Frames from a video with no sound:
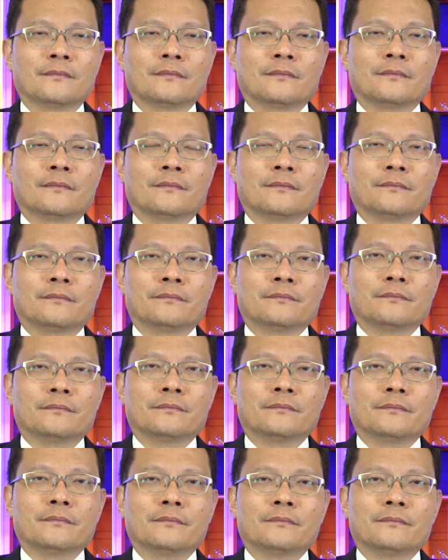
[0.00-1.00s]

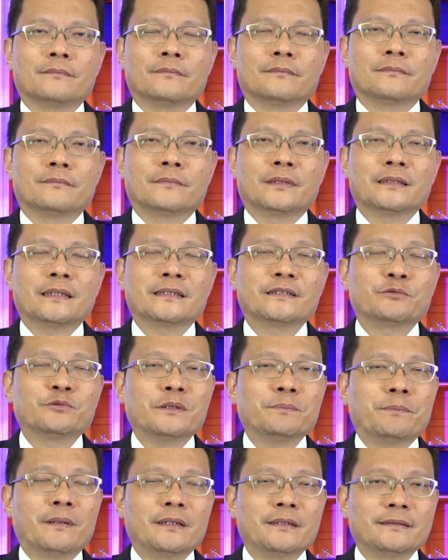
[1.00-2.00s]
But as
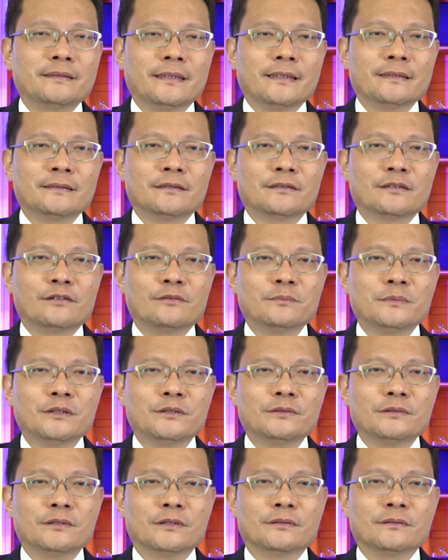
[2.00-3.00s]
we partake the
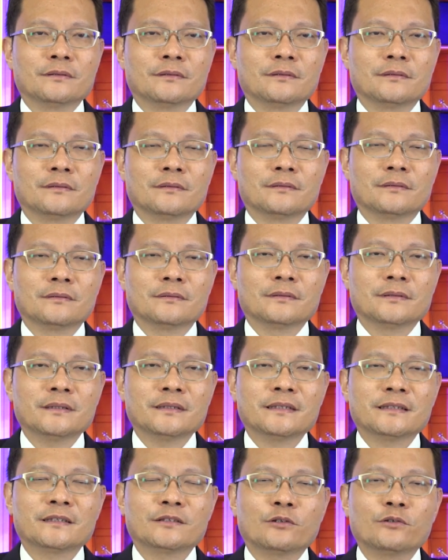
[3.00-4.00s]
communion, this
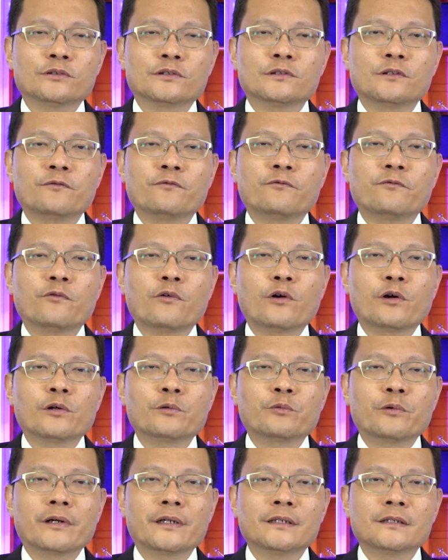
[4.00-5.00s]
is also
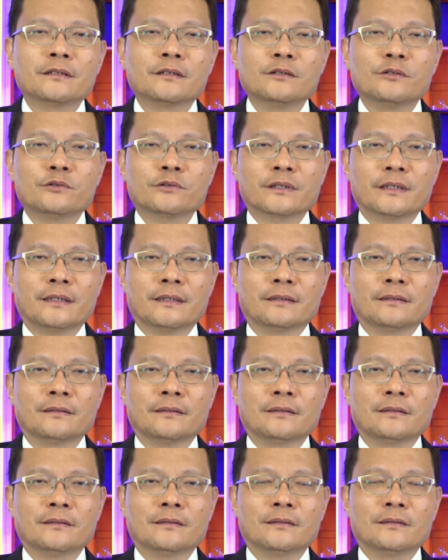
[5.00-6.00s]

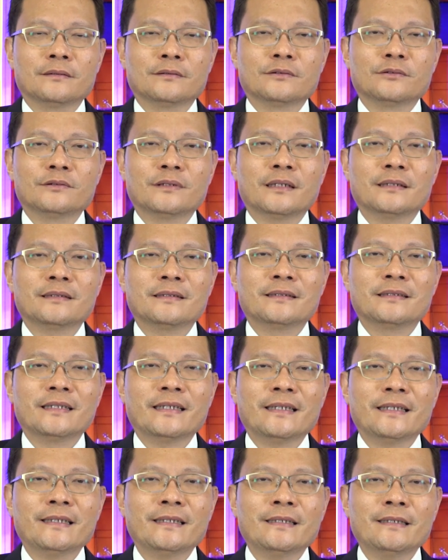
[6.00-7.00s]
forward-looking to that
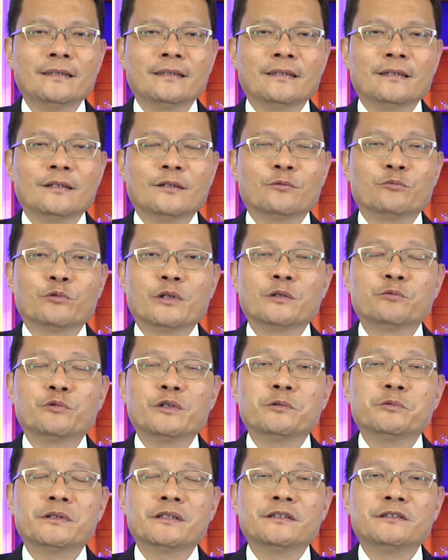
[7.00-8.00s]
day when
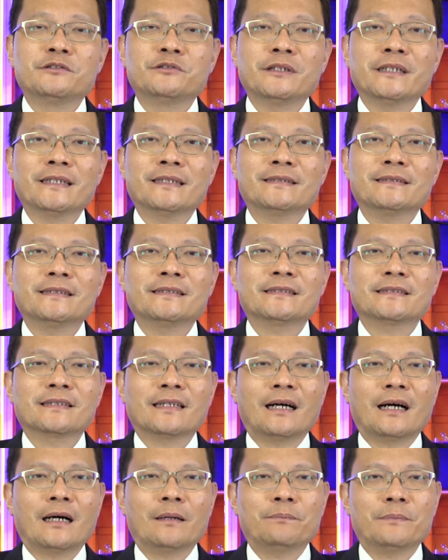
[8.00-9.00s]
we will drink this
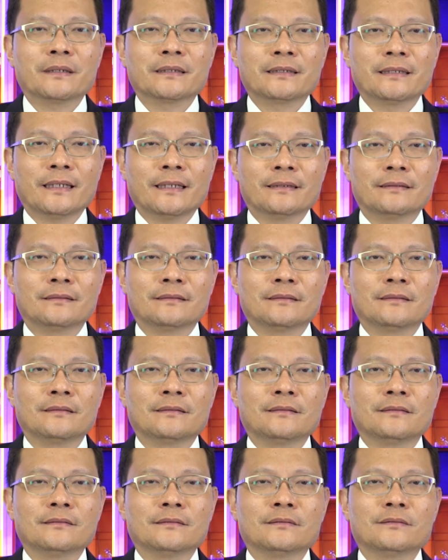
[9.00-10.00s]
cup
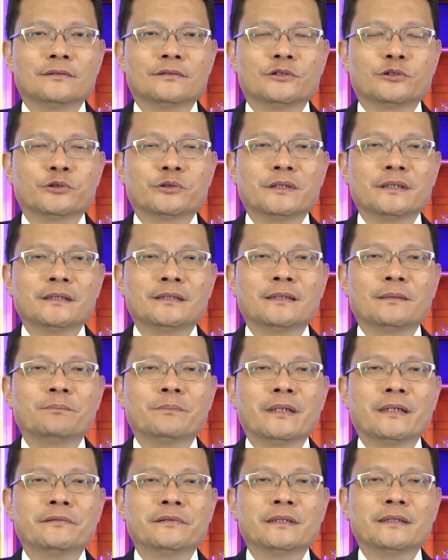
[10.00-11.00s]
again during the
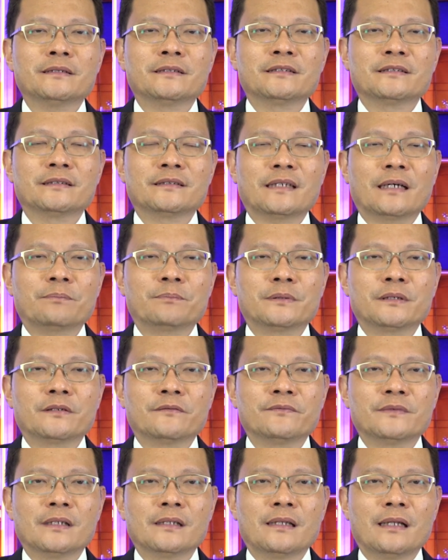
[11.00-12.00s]
marriage supper
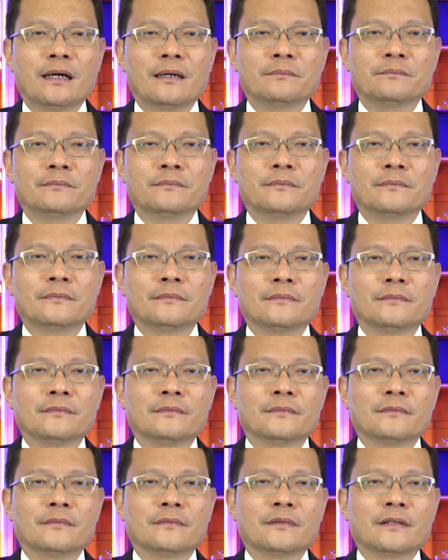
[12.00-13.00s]
of the
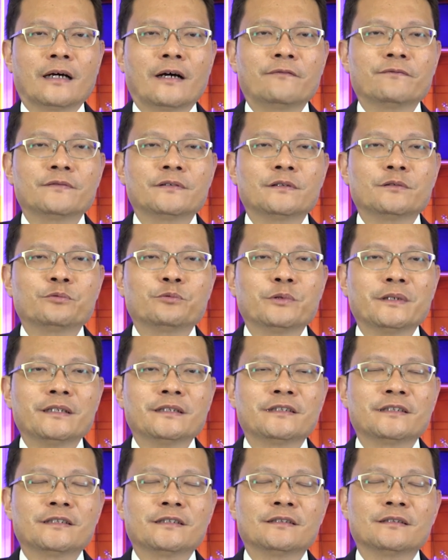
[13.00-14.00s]
Lamb, after
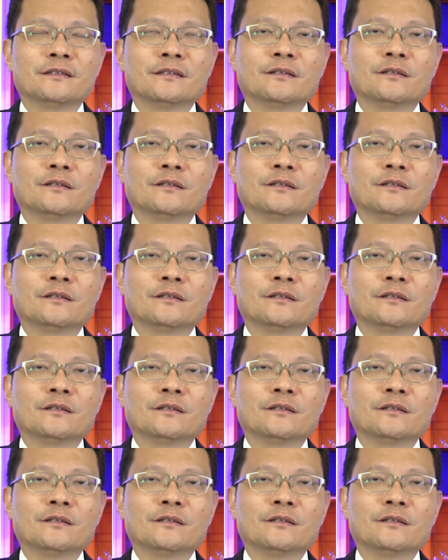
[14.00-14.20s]
which